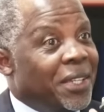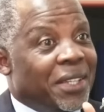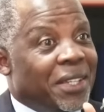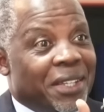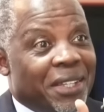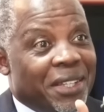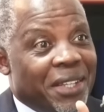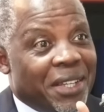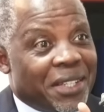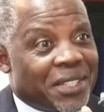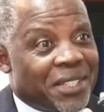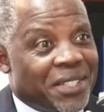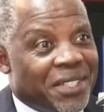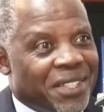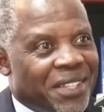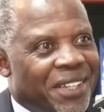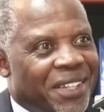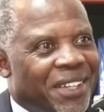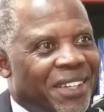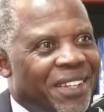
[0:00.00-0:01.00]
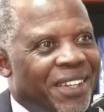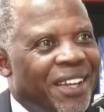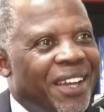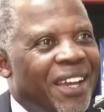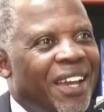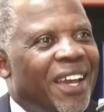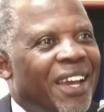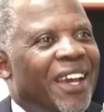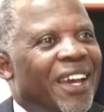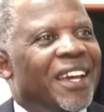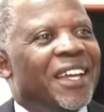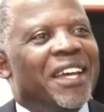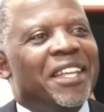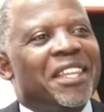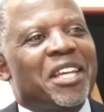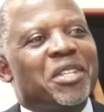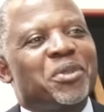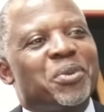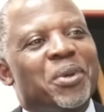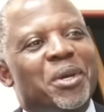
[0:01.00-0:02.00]
Yeah. Yes. and
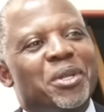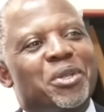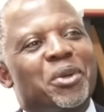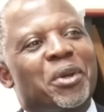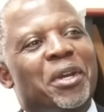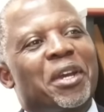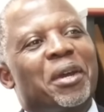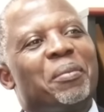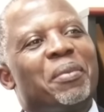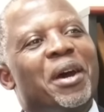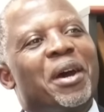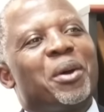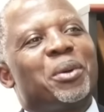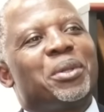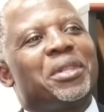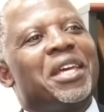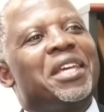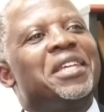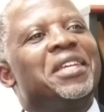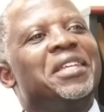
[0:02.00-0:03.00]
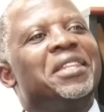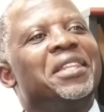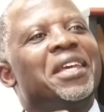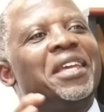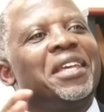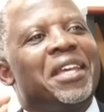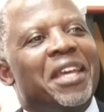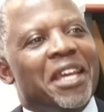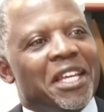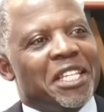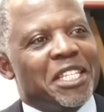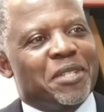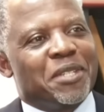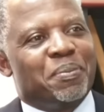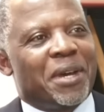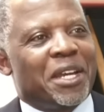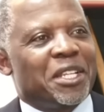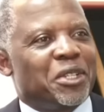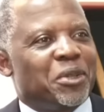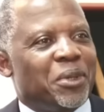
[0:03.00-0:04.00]
that's what I was talking about, the yes
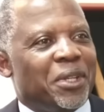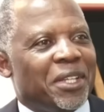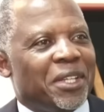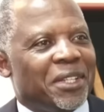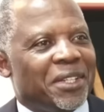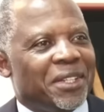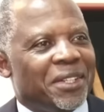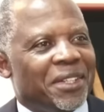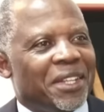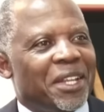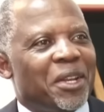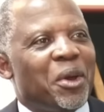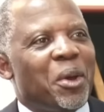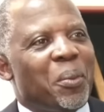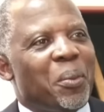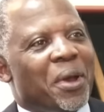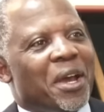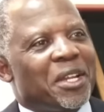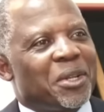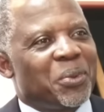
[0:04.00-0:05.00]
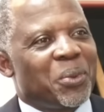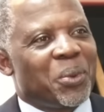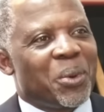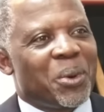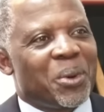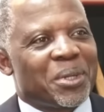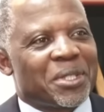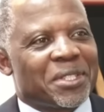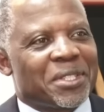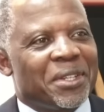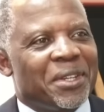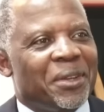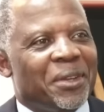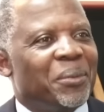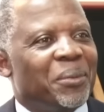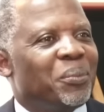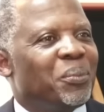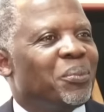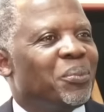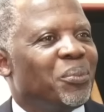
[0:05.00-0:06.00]
part to it. Okay. The no part was
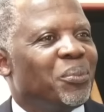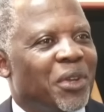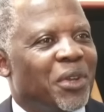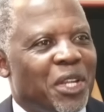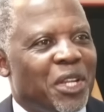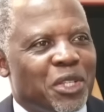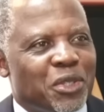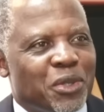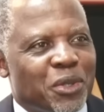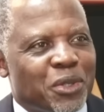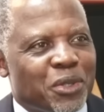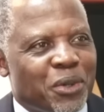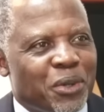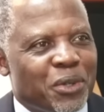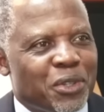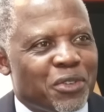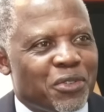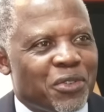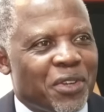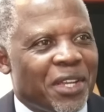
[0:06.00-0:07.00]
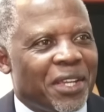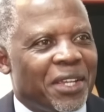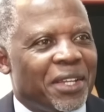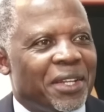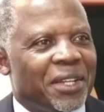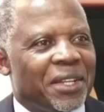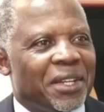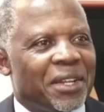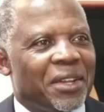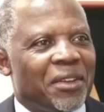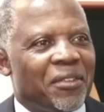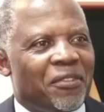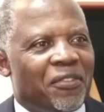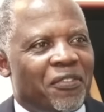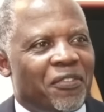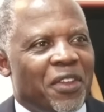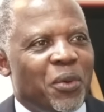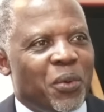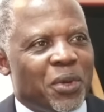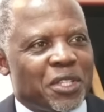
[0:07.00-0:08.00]
resource constraint,
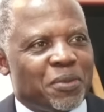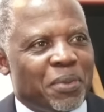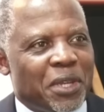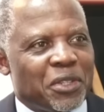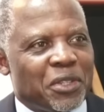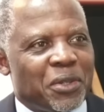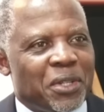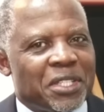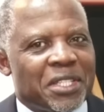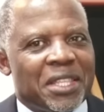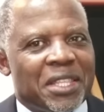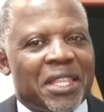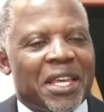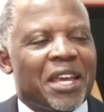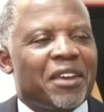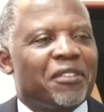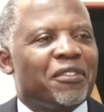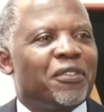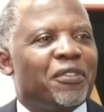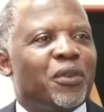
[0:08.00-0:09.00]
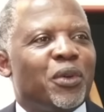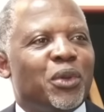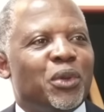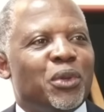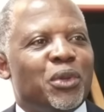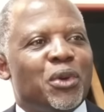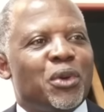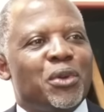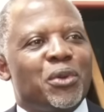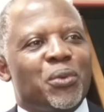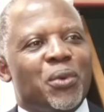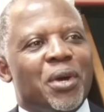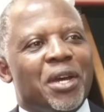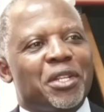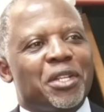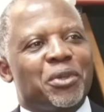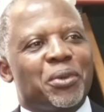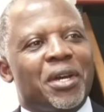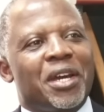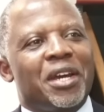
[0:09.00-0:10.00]
fewer specialists, and therefore you don't
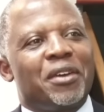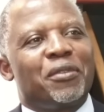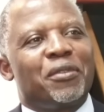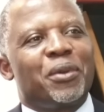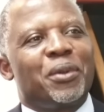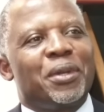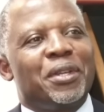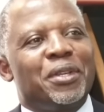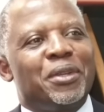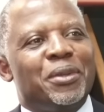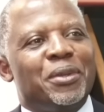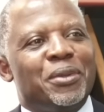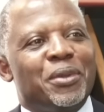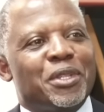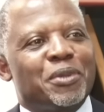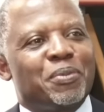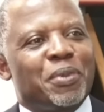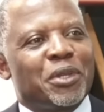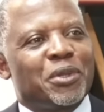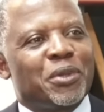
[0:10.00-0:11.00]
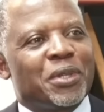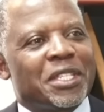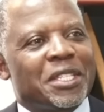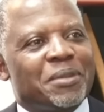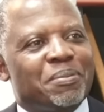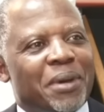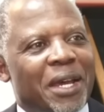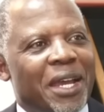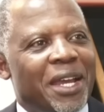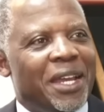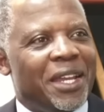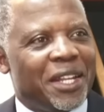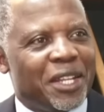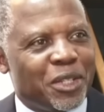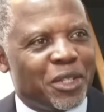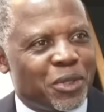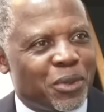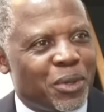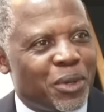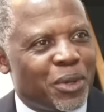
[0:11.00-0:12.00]
want to have all your specialists
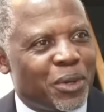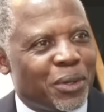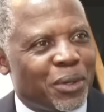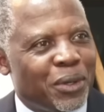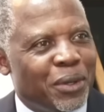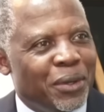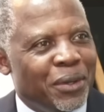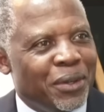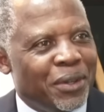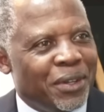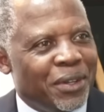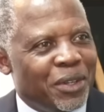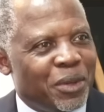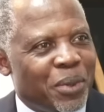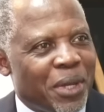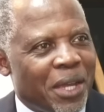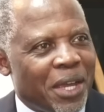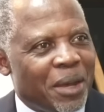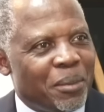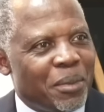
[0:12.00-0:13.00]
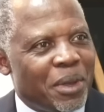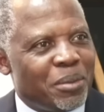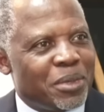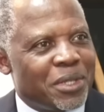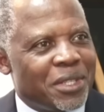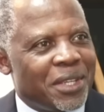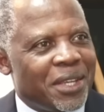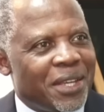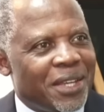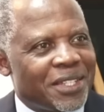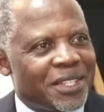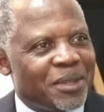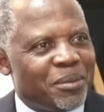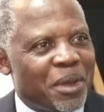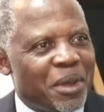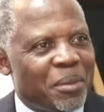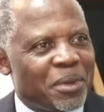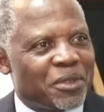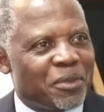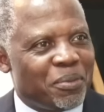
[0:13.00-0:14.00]
aspiring to go to become MCAs and
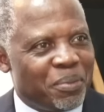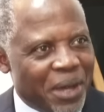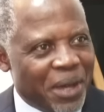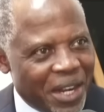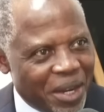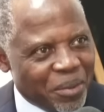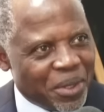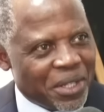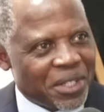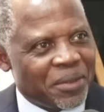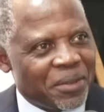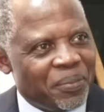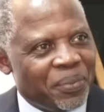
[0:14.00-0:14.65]
members of parliament.